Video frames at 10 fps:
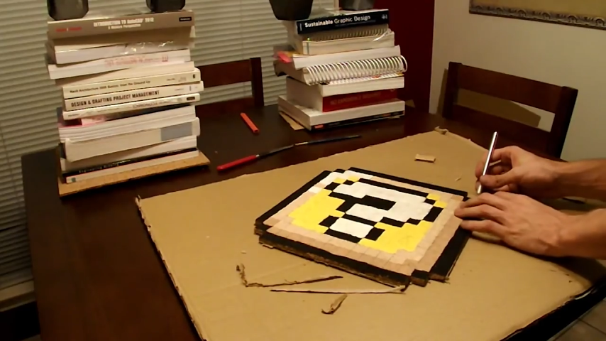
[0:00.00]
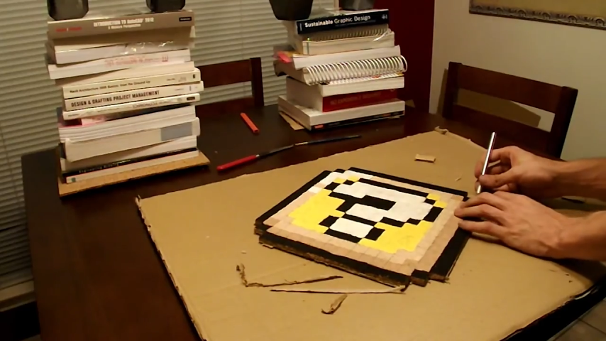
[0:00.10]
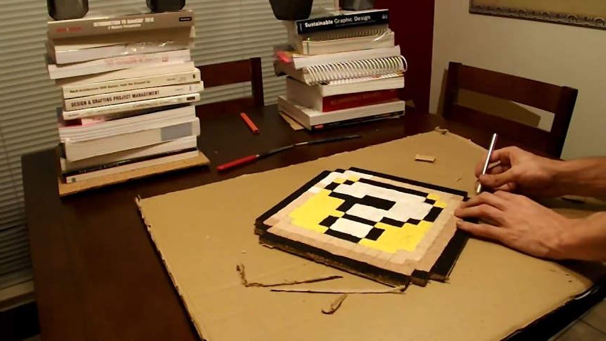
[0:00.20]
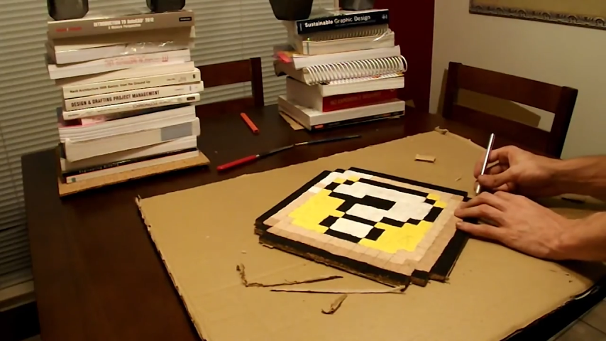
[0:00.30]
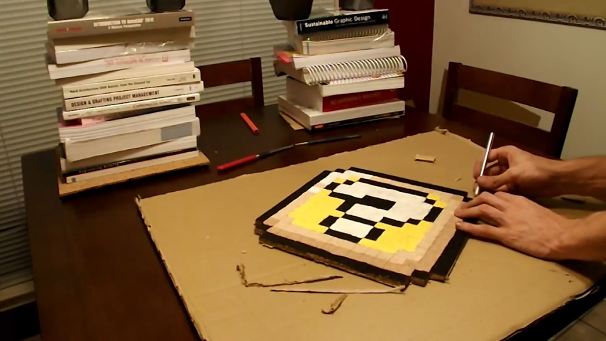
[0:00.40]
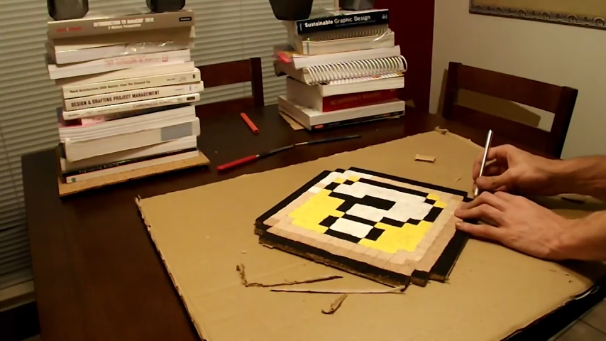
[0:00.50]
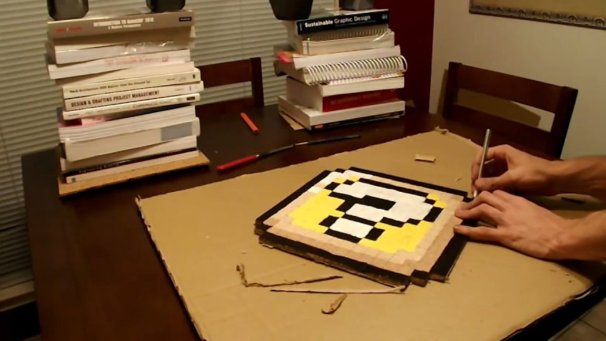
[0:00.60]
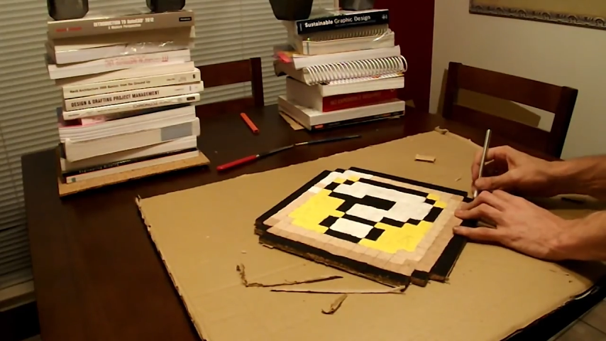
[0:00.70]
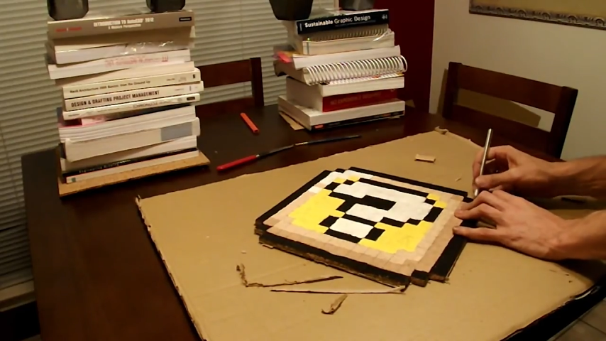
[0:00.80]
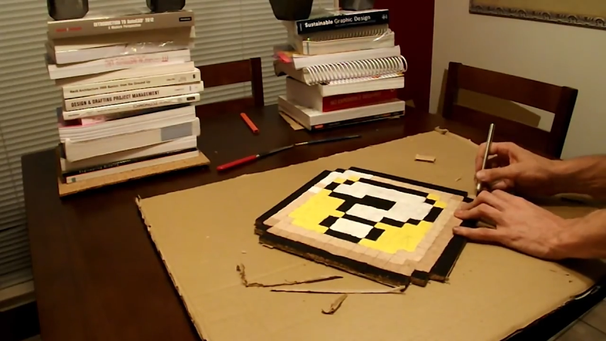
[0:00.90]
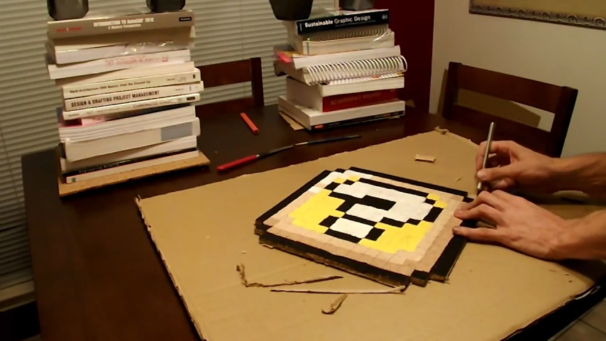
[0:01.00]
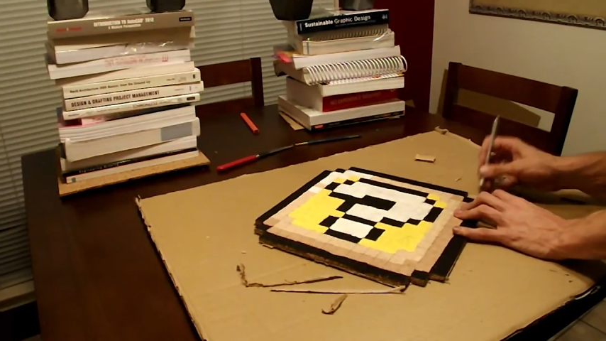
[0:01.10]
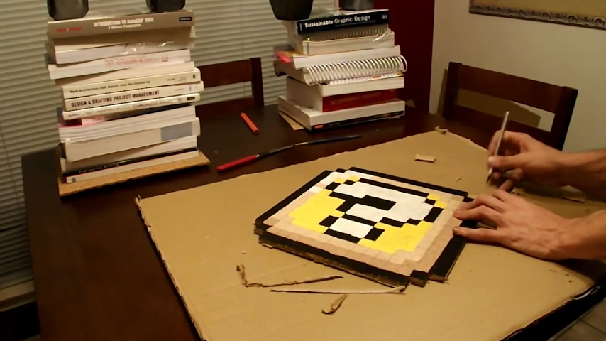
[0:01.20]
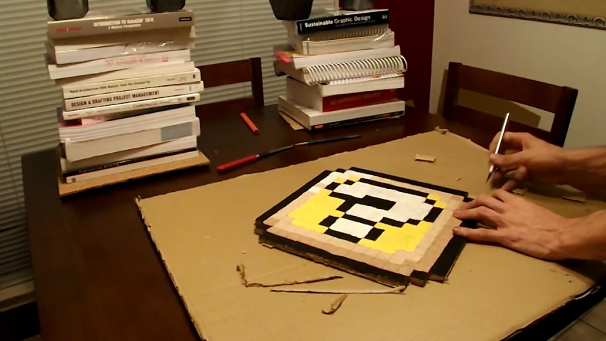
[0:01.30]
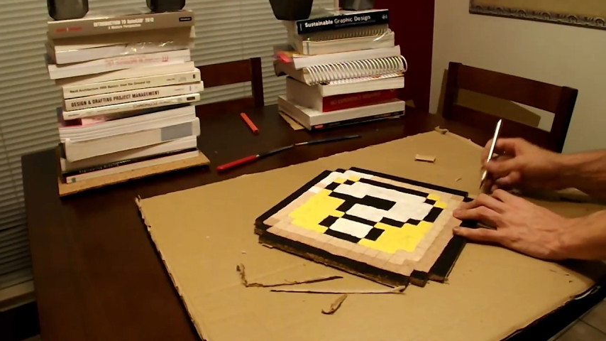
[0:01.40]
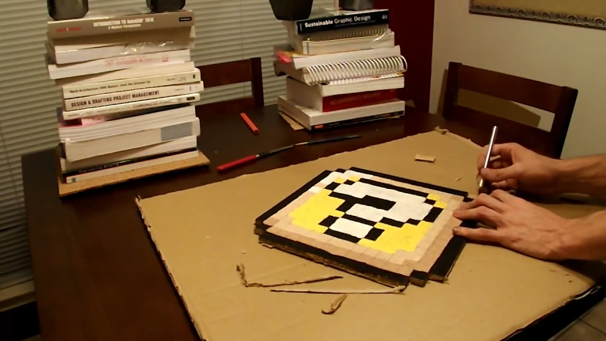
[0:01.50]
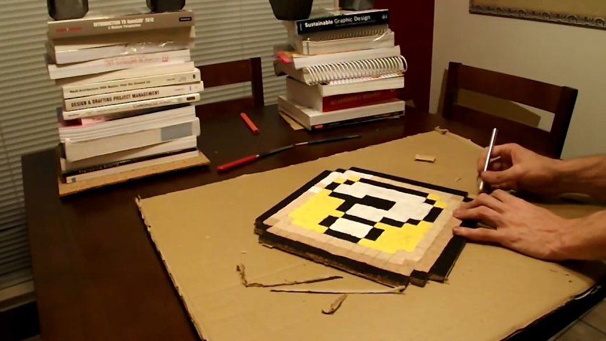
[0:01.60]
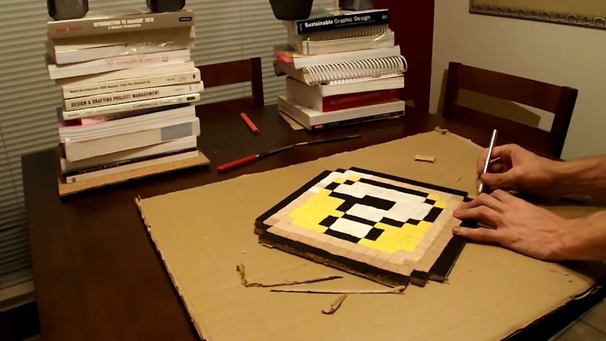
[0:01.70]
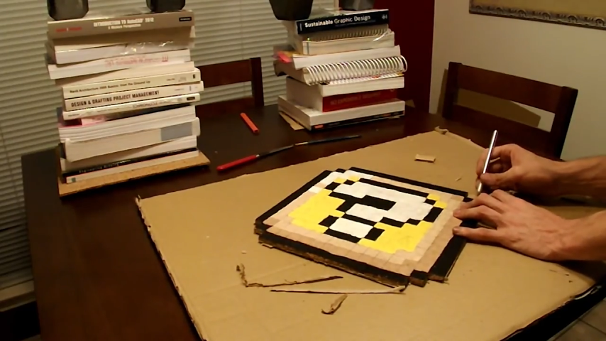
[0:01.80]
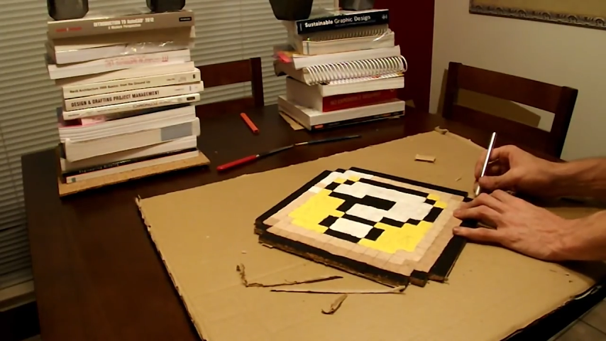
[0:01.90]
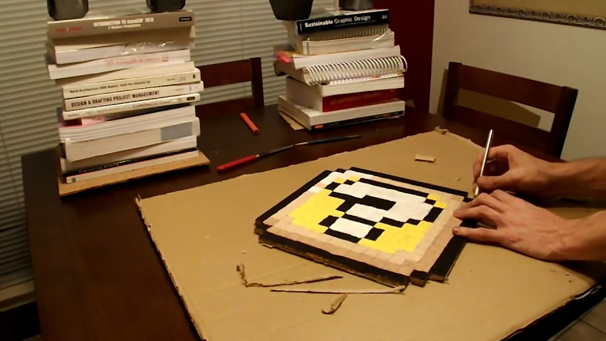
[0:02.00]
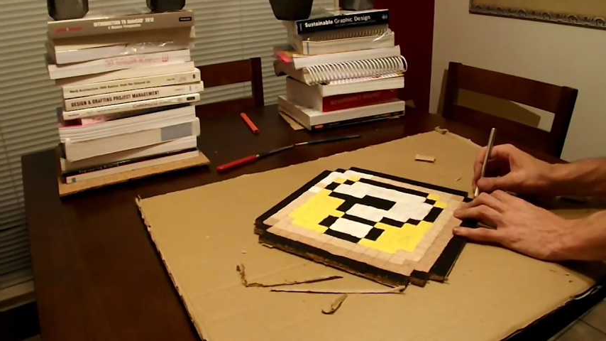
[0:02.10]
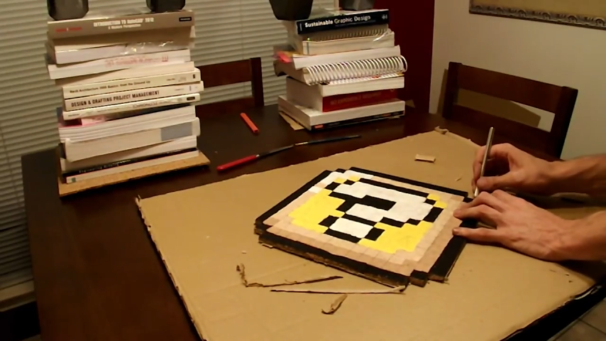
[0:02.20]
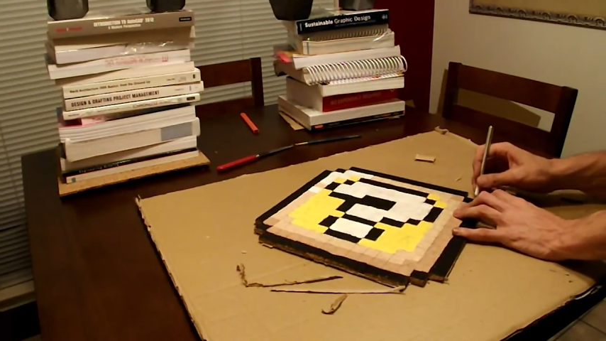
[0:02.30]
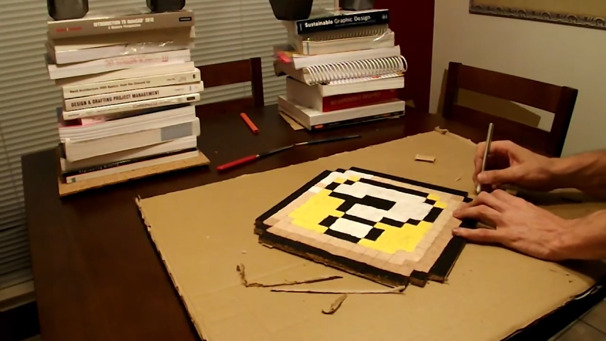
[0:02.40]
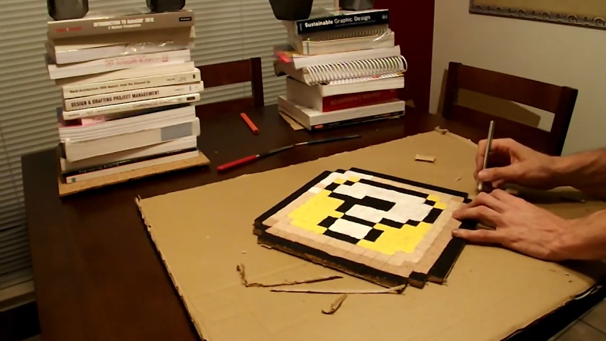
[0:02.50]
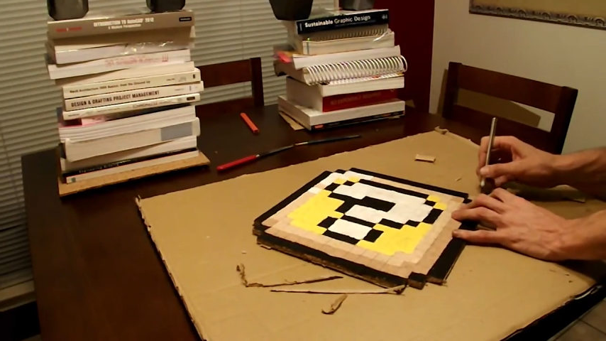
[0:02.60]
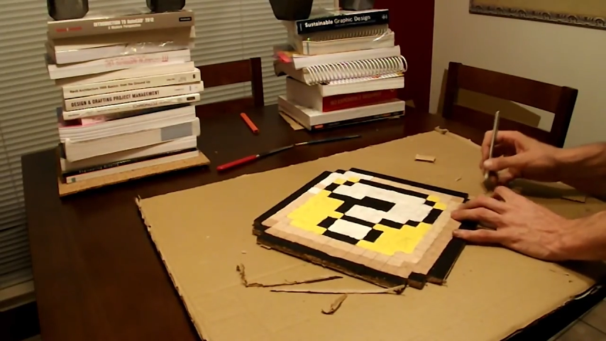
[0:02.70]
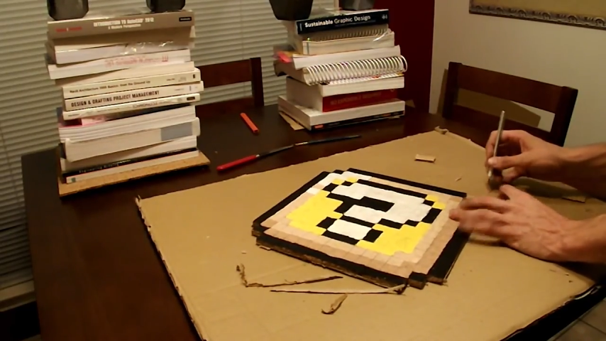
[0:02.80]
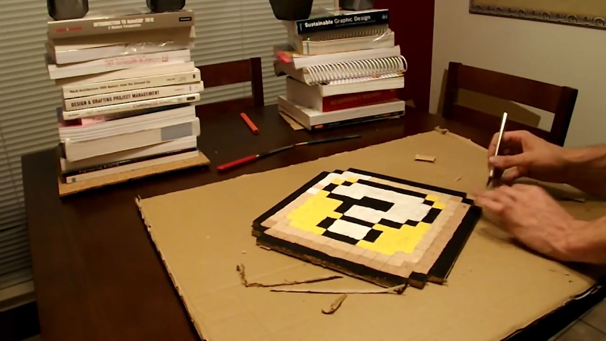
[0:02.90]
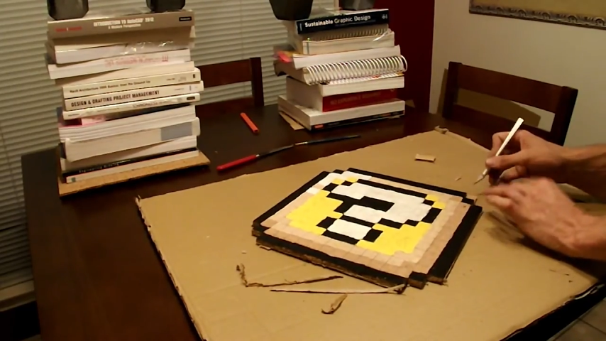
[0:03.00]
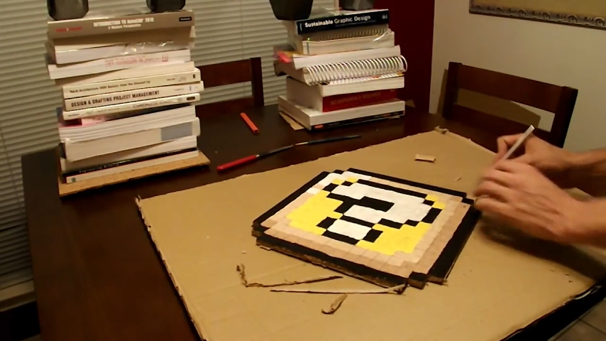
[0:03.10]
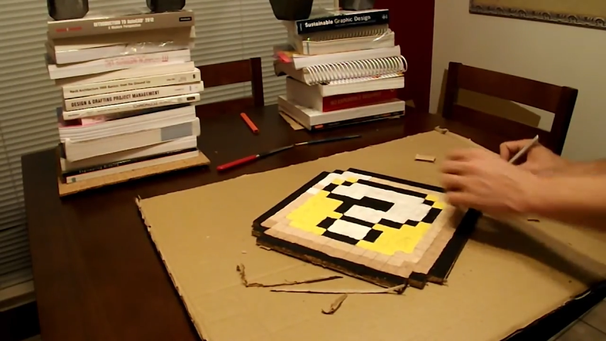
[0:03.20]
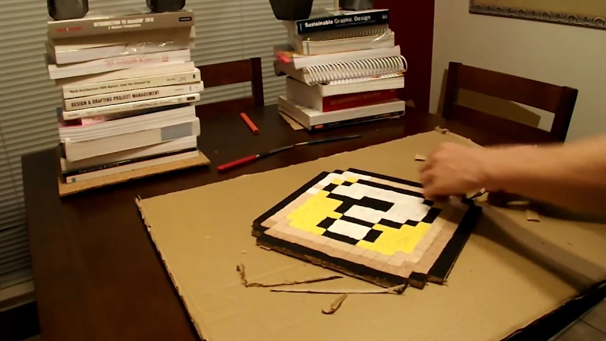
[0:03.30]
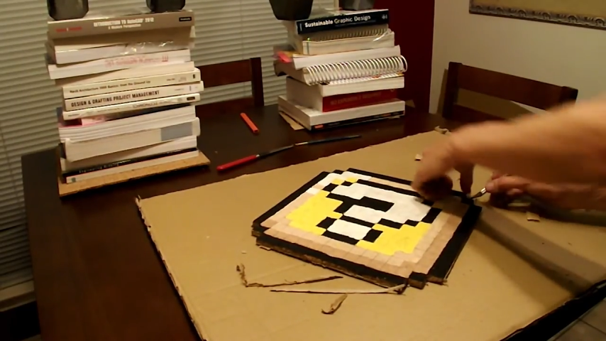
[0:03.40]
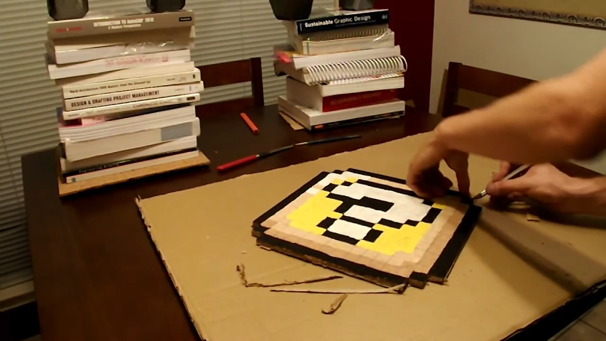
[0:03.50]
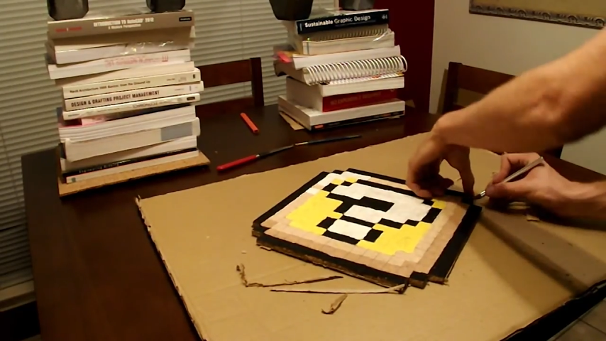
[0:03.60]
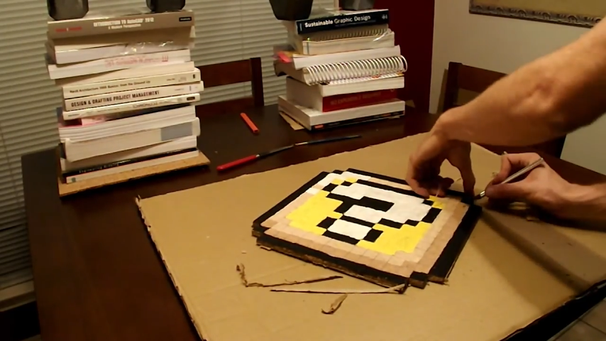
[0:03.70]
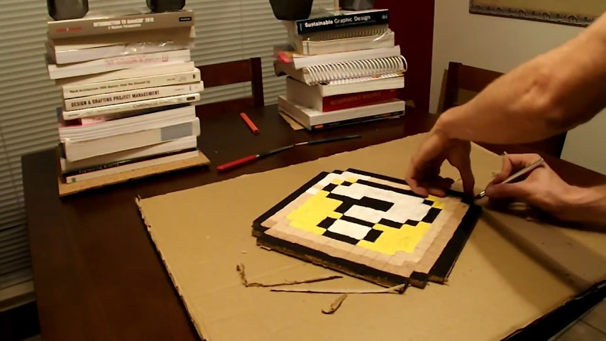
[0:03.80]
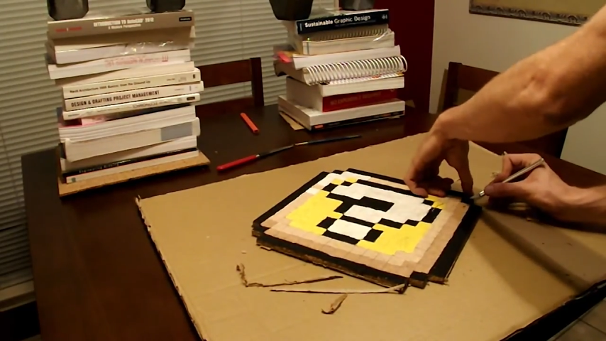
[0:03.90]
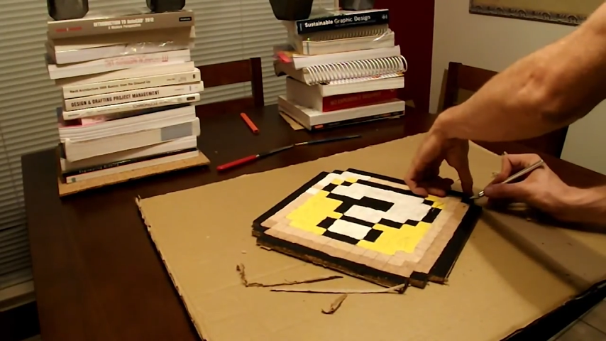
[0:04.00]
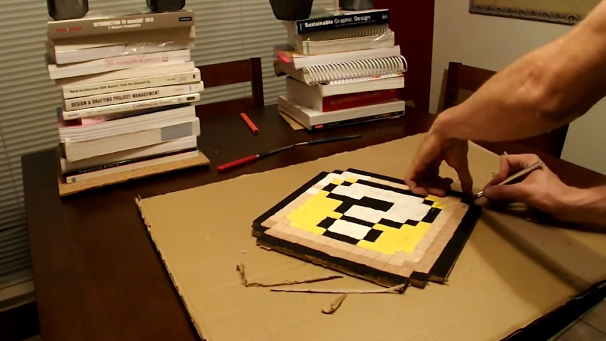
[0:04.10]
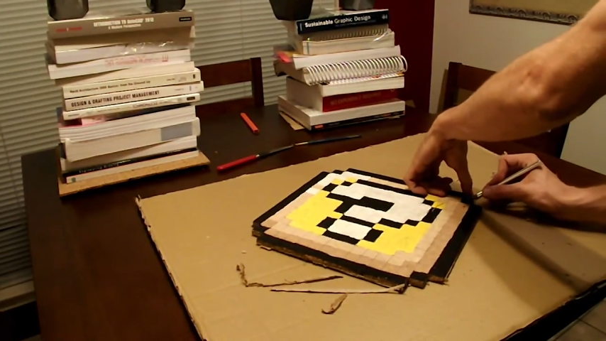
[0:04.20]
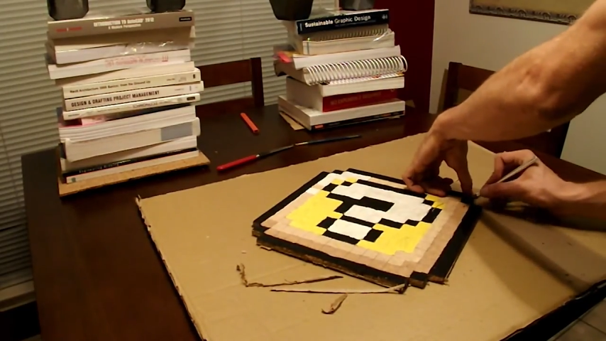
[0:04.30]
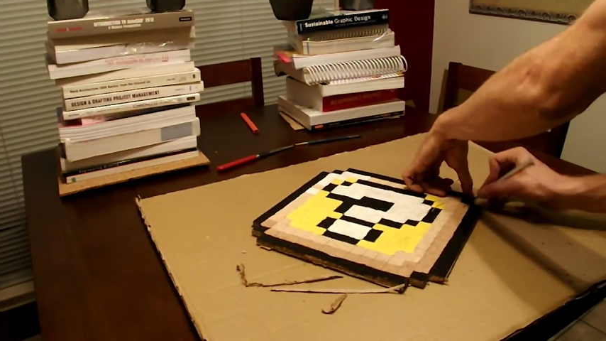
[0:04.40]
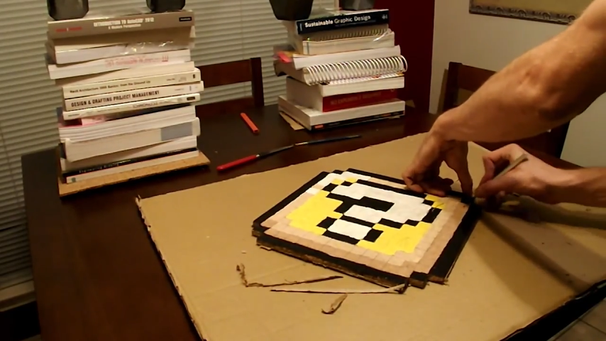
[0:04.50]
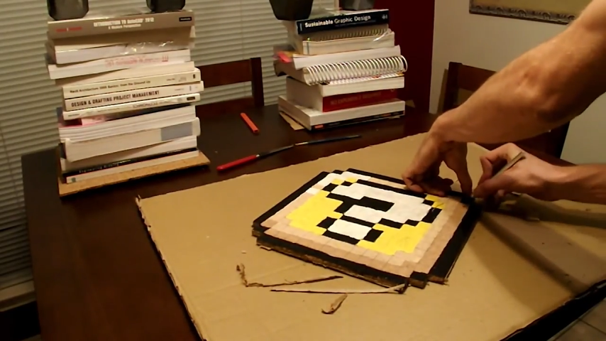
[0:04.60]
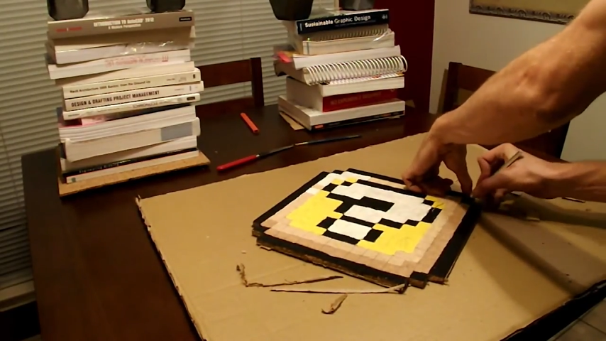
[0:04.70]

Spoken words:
[unreadable: no face in view]